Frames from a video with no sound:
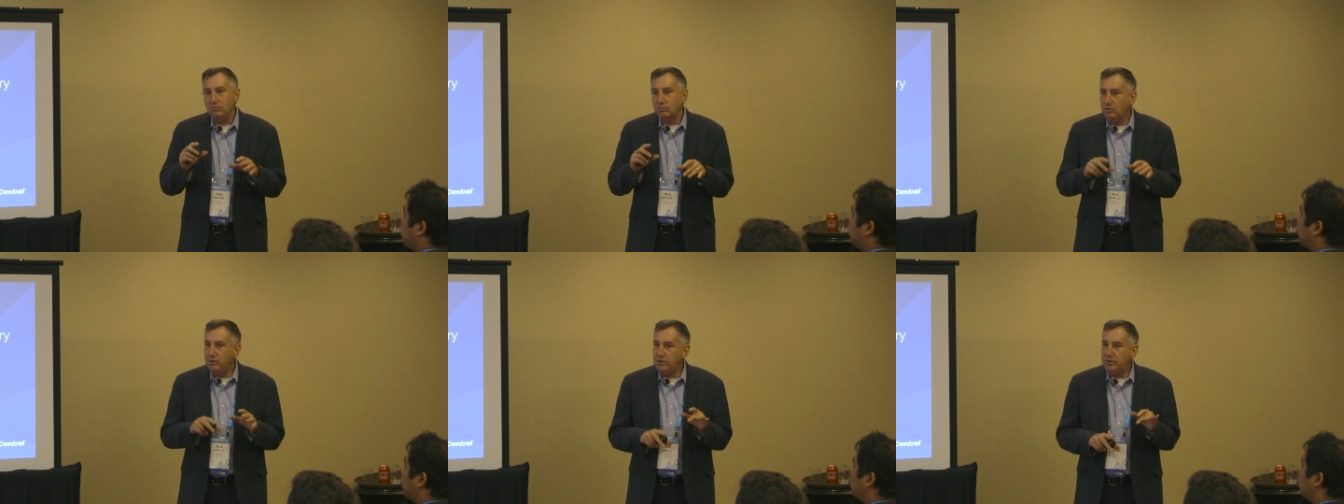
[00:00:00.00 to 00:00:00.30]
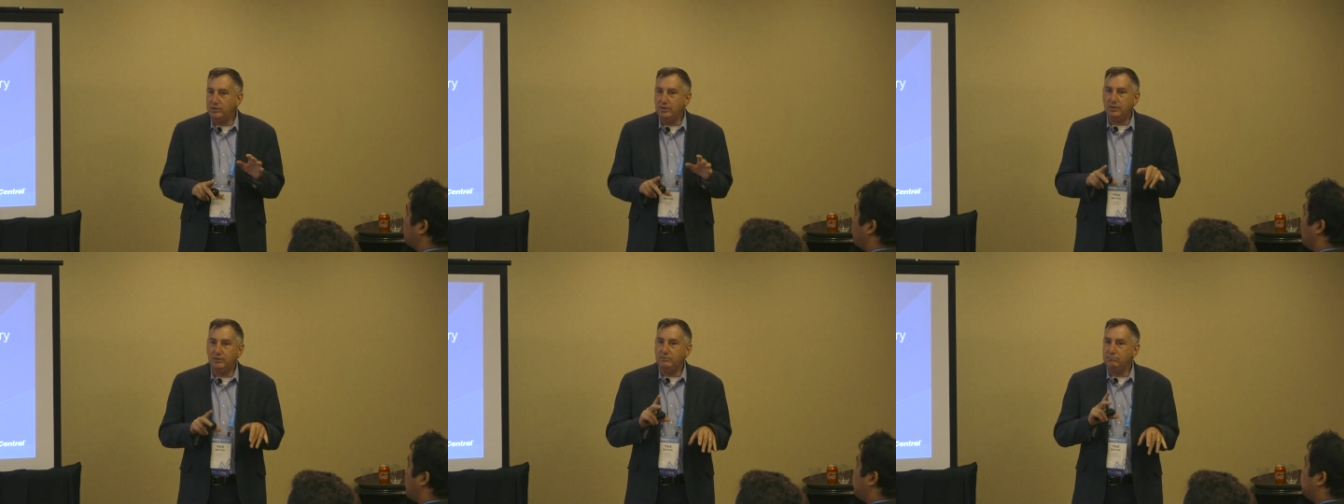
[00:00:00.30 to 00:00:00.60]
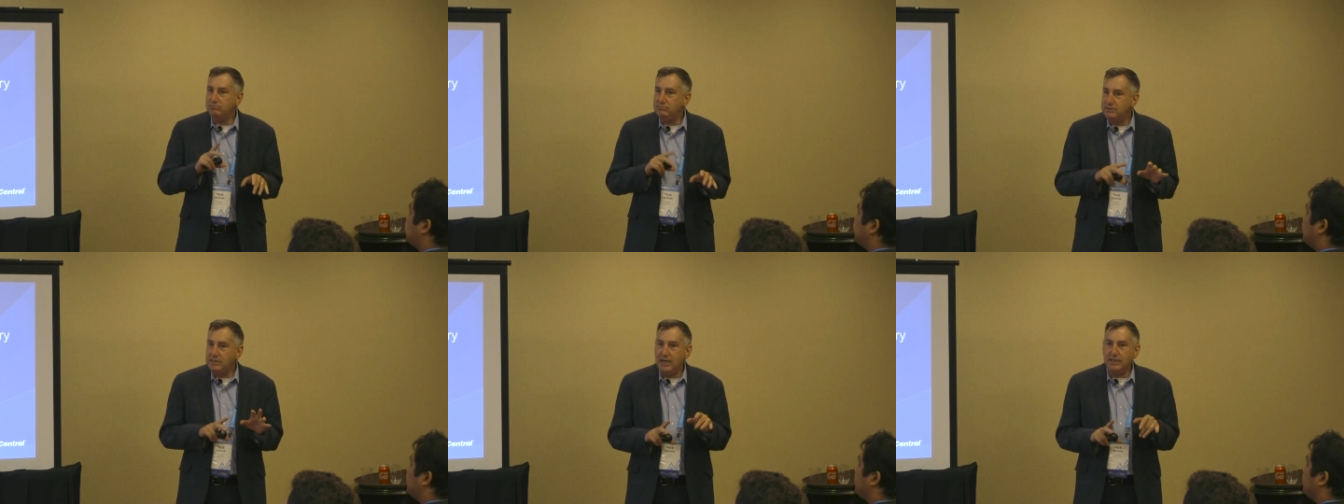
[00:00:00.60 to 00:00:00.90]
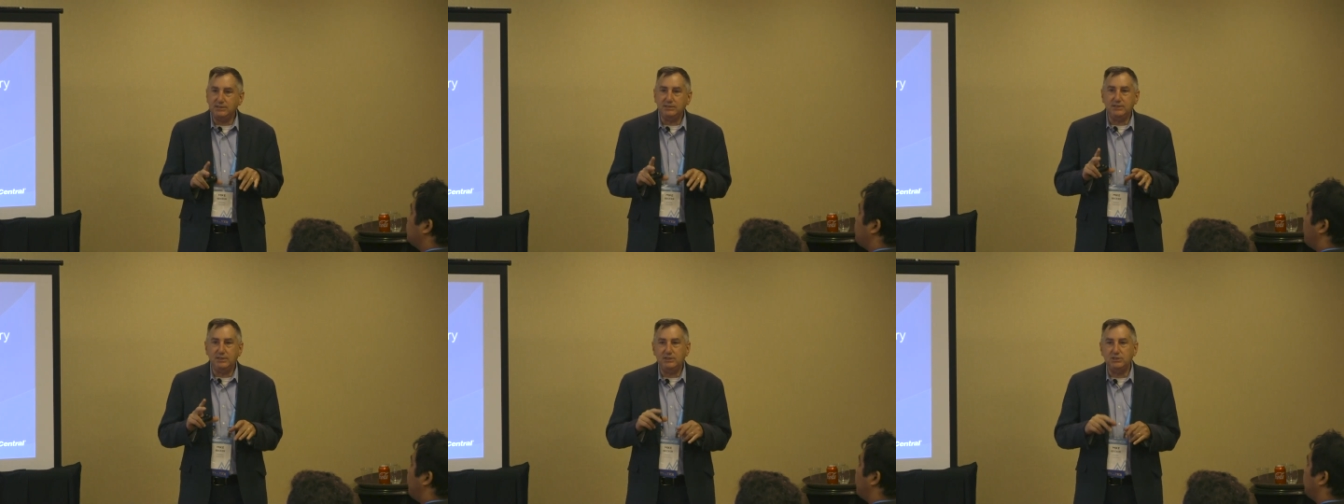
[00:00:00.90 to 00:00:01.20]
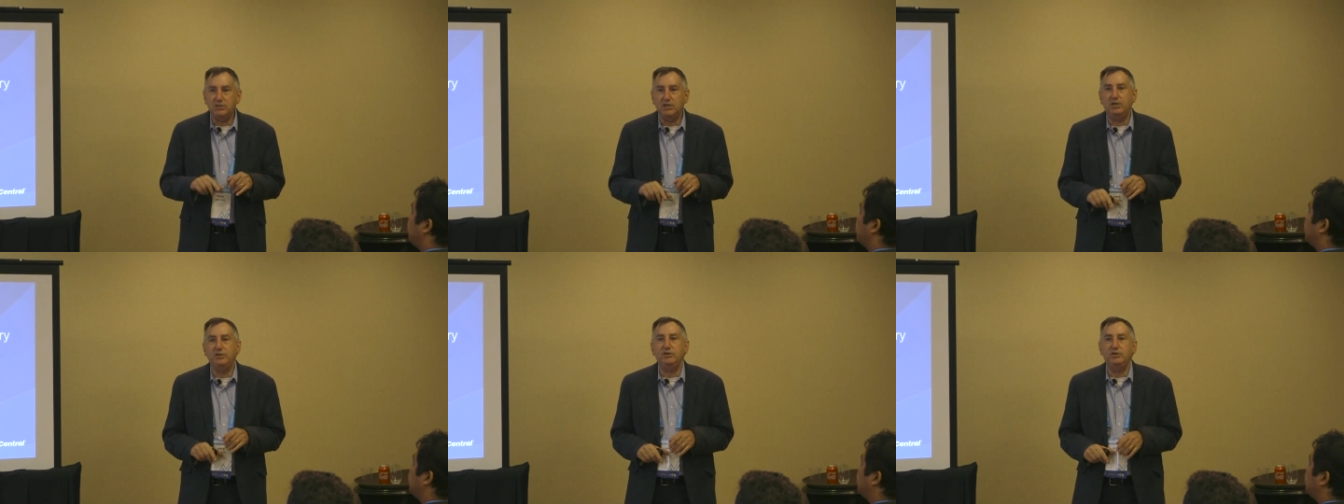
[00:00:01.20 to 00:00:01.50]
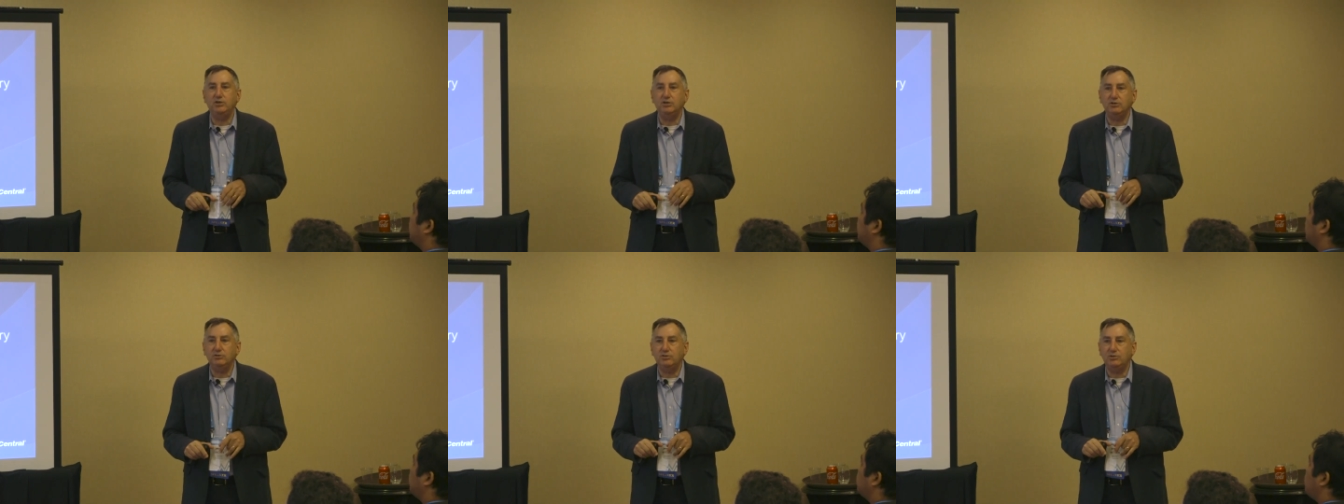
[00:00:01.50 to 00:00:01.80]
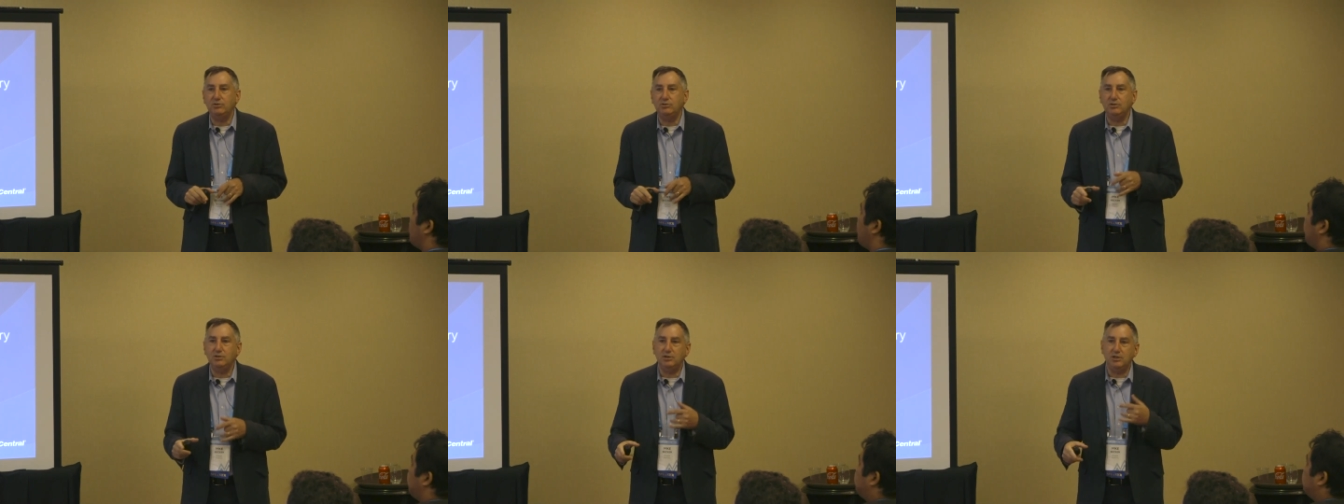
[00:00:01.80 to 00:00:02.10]
where you can text each other
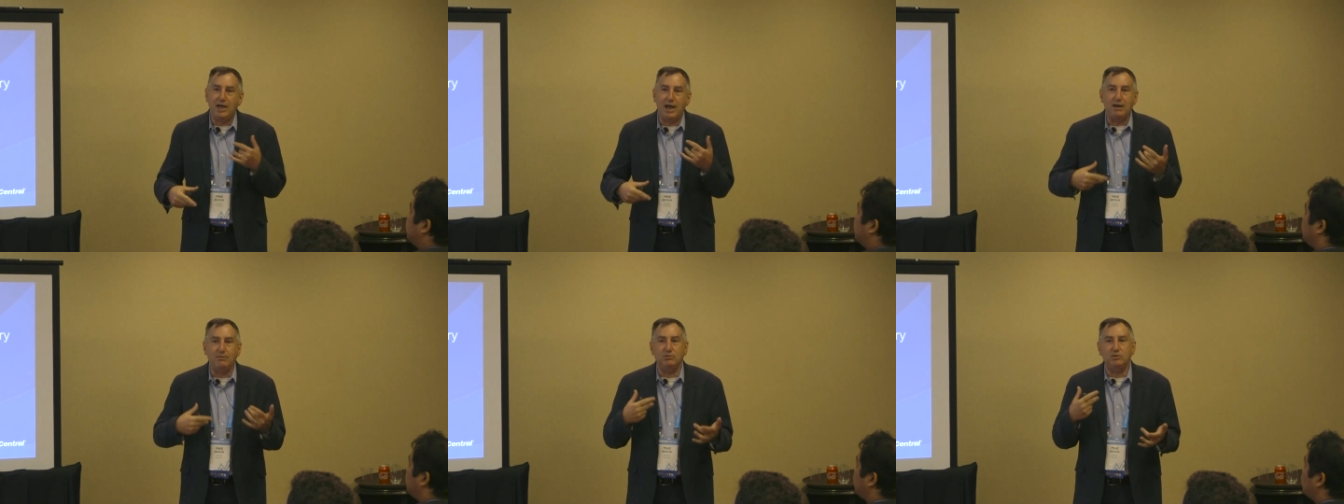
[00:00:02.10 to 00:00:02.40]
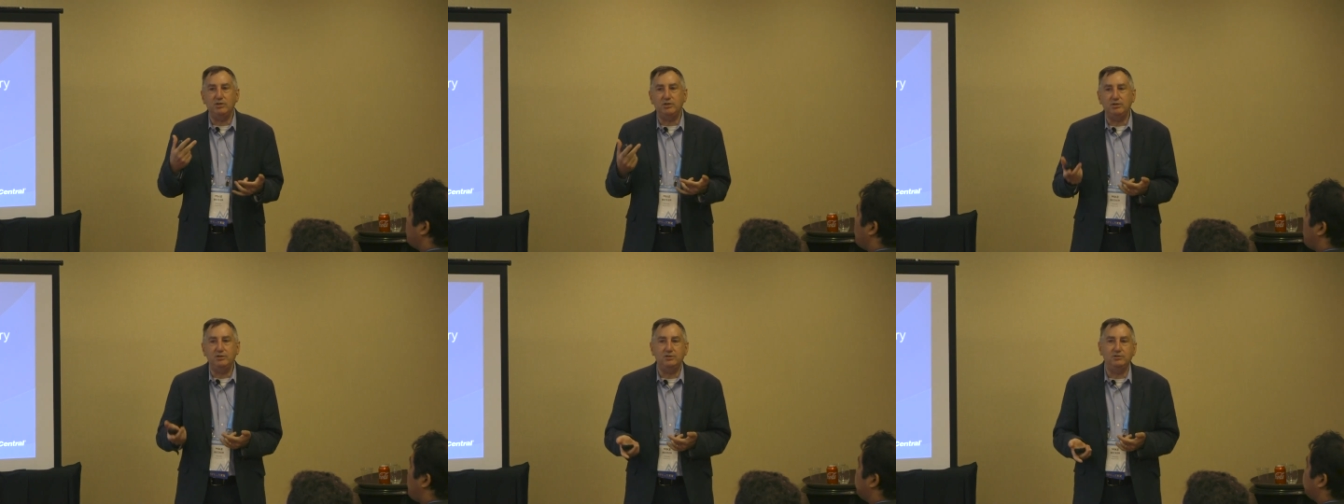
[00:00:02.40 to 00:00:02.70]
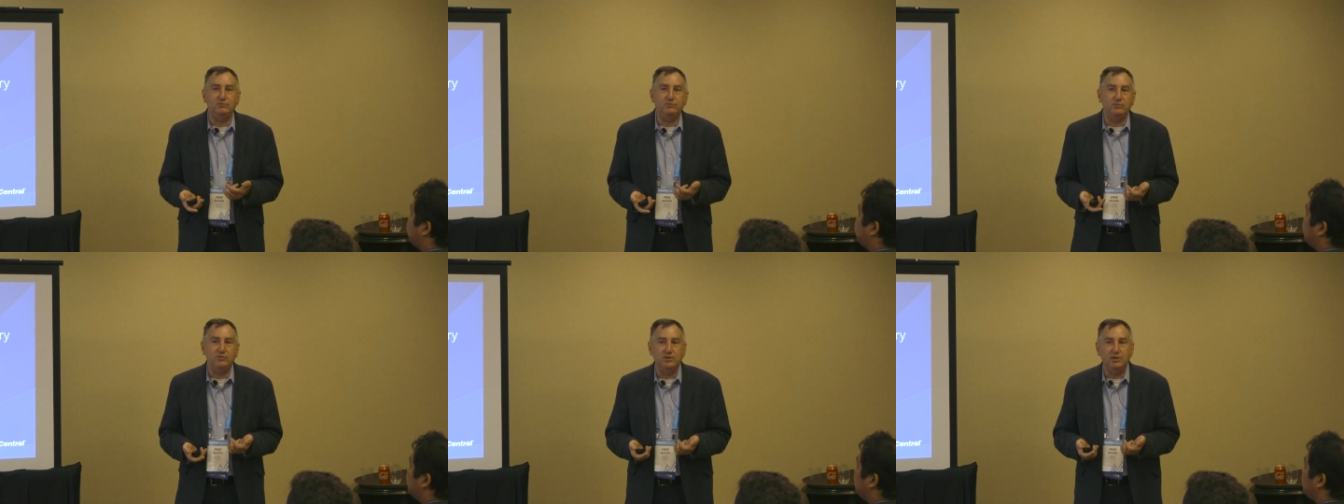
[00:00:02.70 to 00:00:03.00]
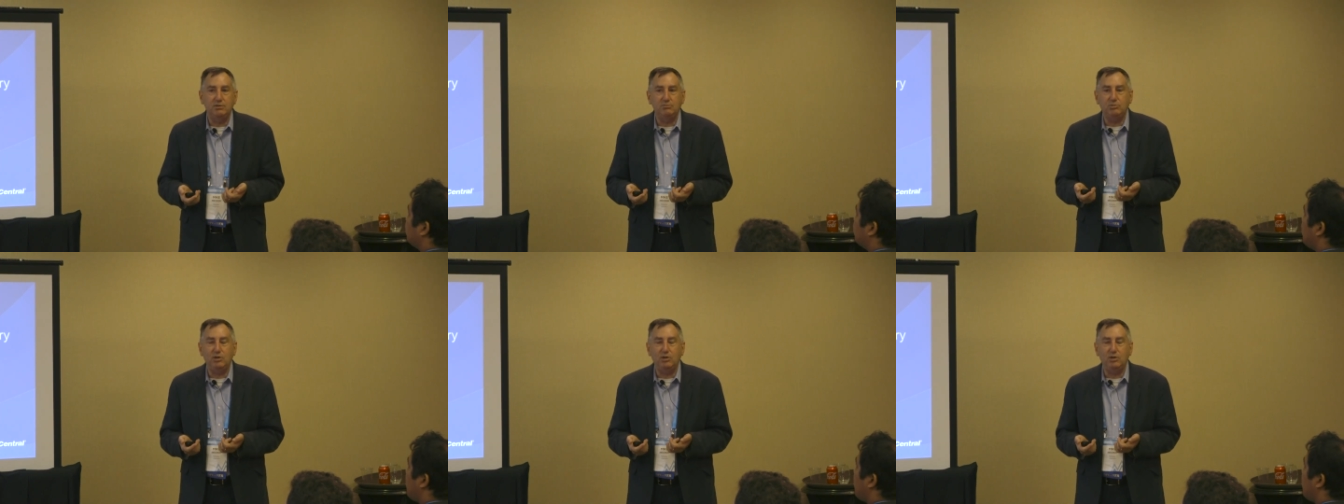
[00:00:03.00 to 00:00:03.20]
through a collaborative